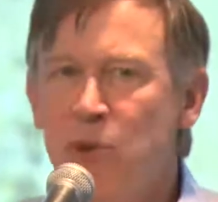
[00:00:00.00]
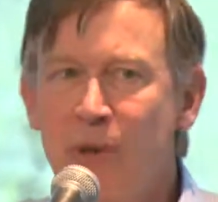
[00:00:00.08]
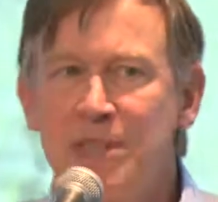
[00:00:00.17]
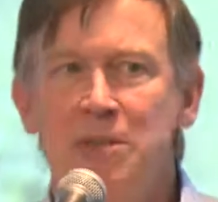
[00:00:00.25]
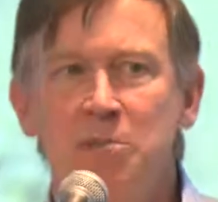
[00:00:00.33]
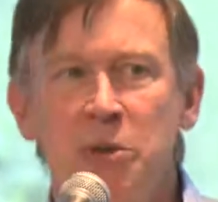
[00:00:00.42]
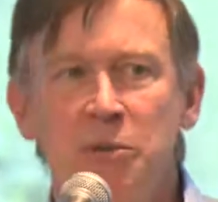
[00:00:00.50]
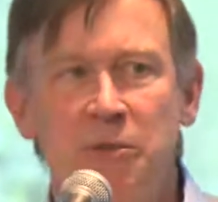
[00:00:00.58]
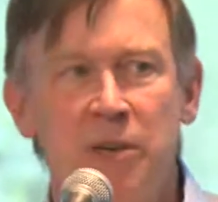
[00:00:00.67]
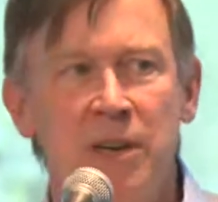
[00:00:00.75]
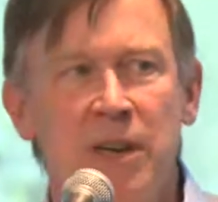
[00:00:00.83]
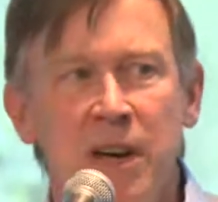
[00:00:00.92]
Crested Butte
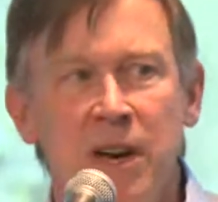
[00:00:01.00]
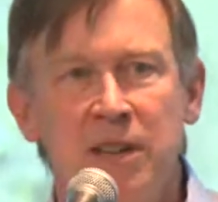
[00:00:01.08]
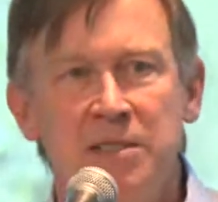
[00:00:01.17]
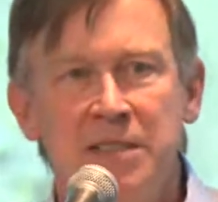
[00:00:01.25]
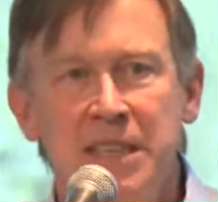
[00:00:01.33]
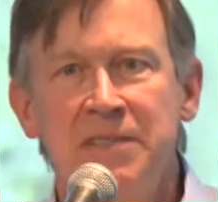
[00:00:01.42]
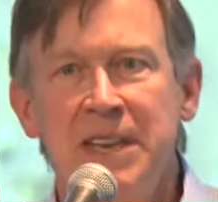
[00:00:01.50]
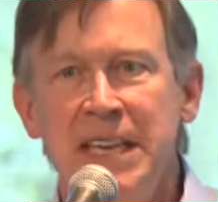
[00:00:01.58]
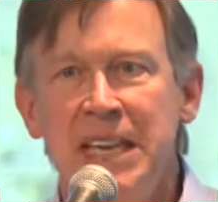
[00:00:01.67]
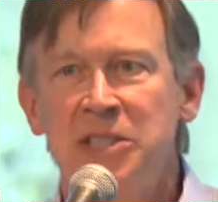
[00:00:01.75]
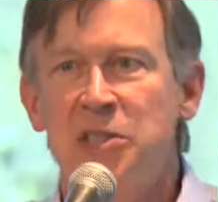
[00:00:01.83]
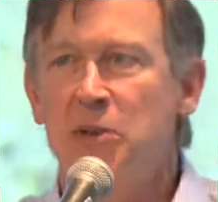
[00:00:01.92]
for a, a ski
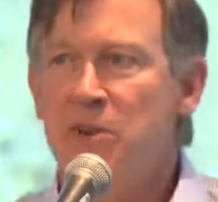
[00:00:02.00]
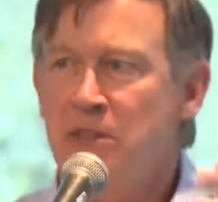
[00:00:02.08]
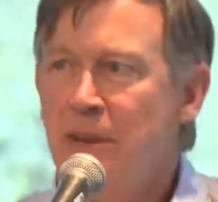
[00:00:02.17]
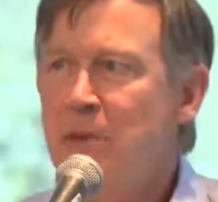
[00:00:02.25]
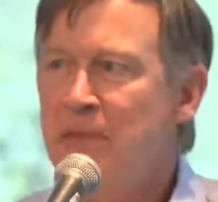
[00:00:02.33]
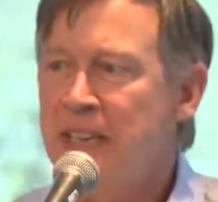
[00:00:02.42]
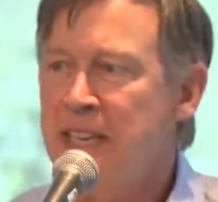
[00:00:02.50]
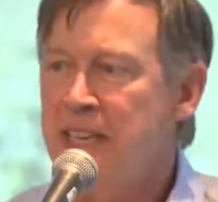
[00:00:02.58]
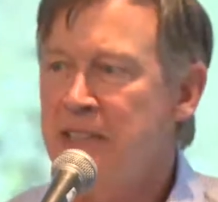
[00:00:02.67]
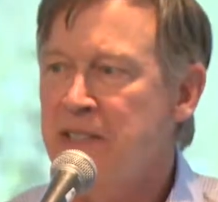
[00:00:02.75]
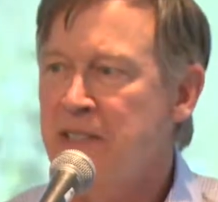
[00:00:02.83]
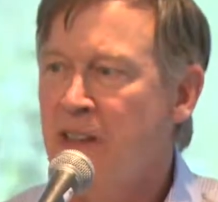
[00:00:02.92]
vacation or a summer
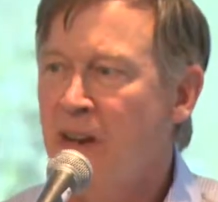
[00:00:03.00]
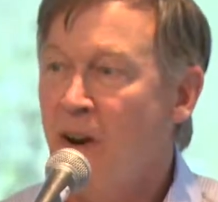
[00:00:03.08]
vacation